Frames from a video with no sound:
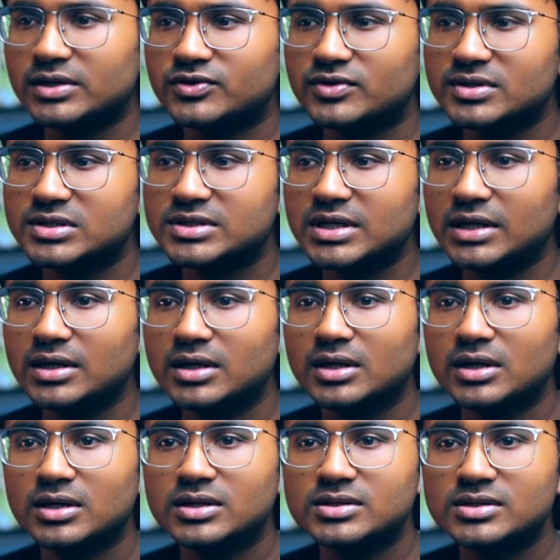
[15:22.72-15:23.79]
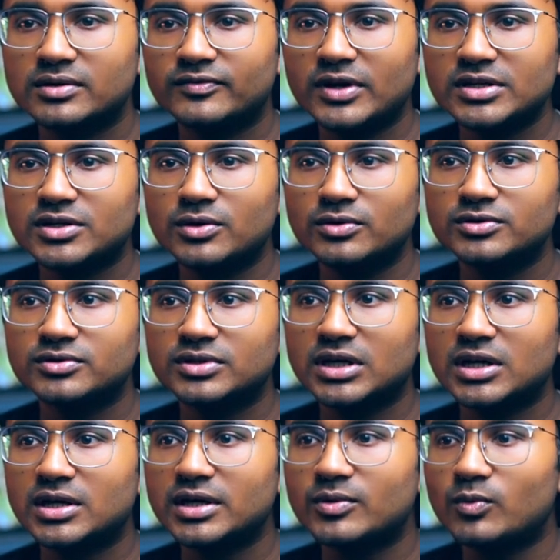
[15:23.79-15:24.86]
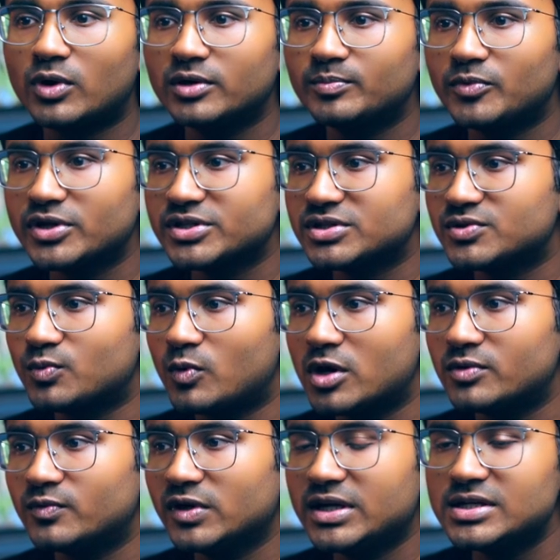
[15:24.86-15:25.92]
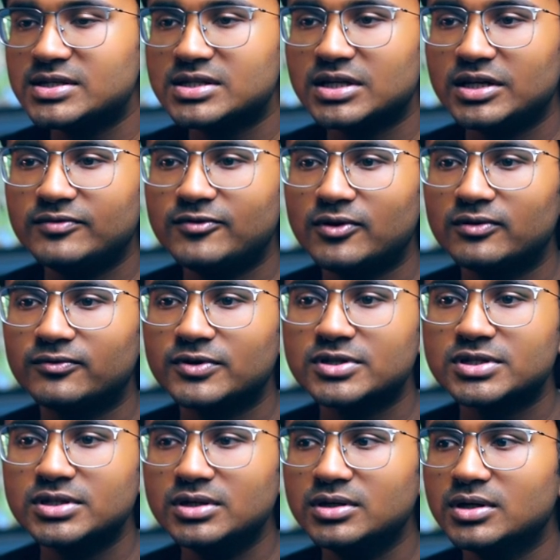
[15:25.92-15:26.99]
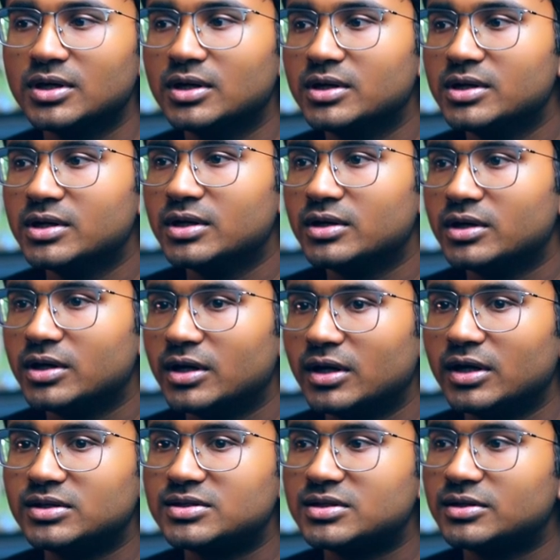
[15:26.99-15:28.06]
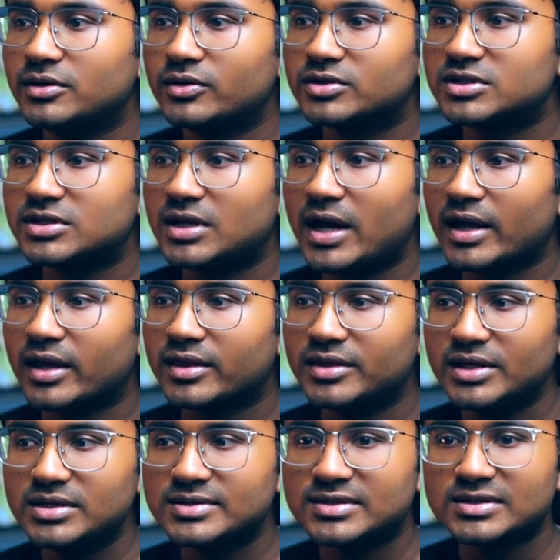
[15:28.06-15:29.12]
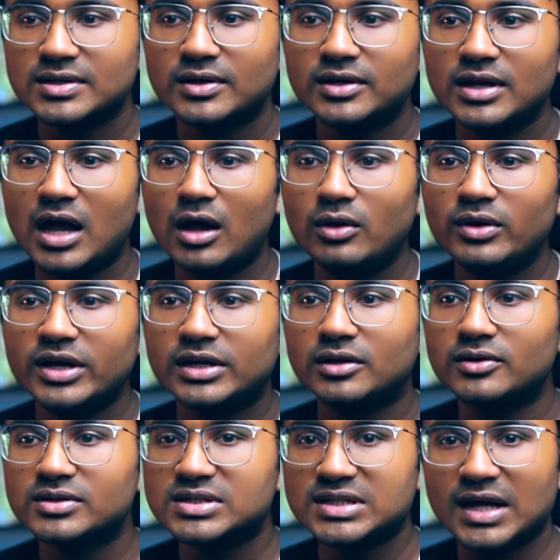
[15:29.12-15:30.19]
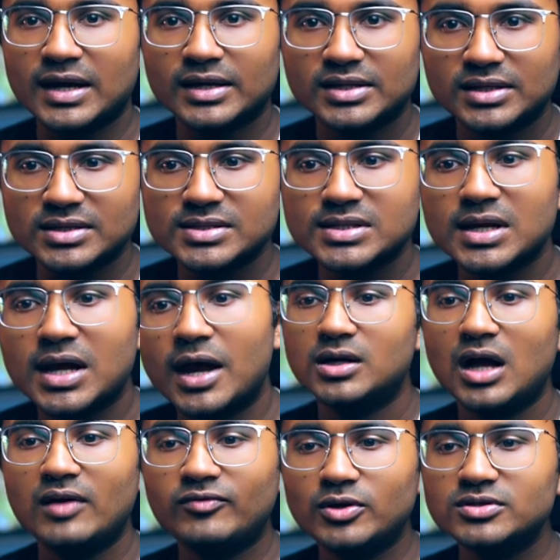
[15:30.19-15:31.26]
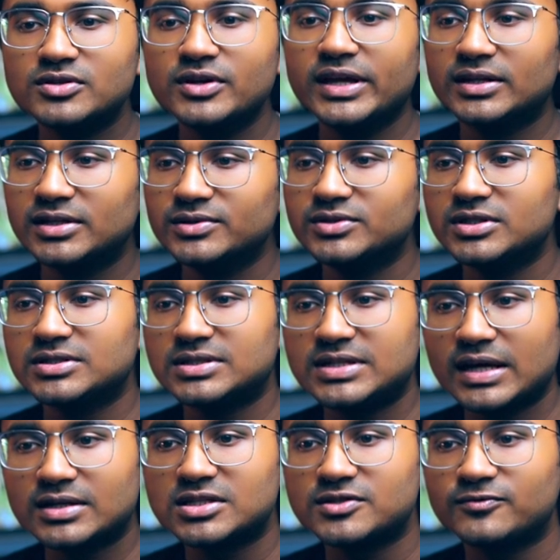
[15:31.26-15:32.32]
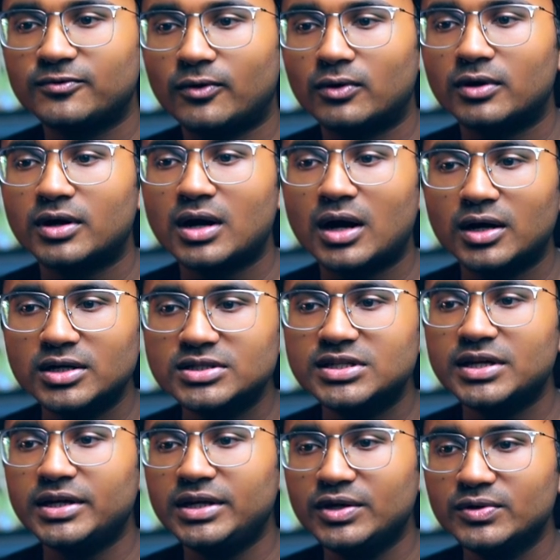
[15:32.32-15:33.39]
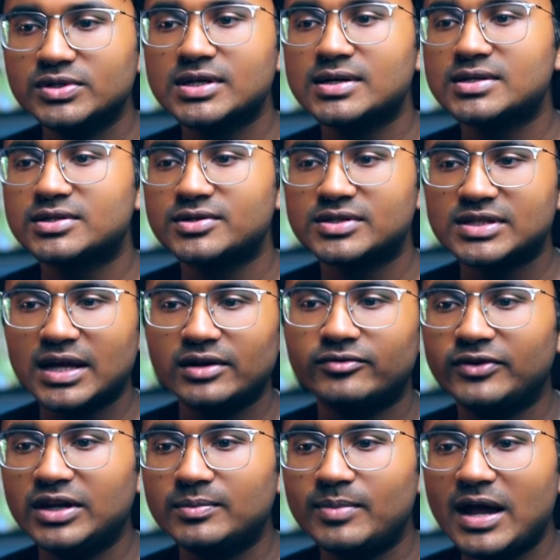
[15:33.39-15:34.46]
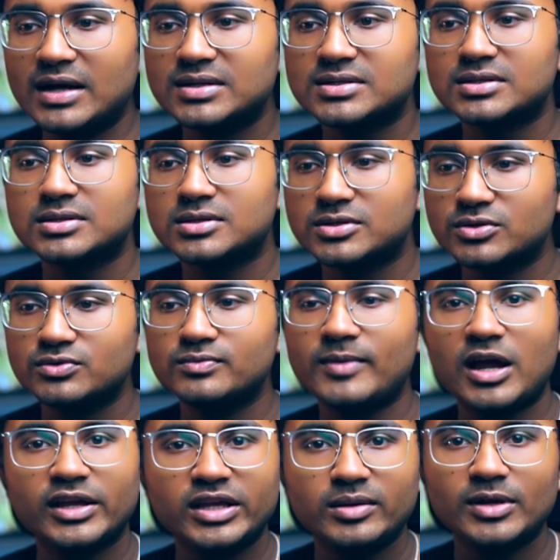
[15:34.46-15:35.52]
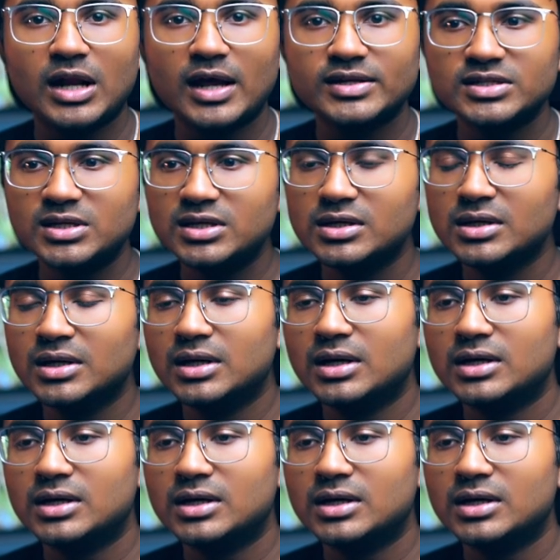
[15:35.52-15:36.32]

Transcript: really interesting. So if I go to the one point one release Evolve version, it looked like this. Now it looks like this. I've also included text for urging users to send feedbacks to my email I D.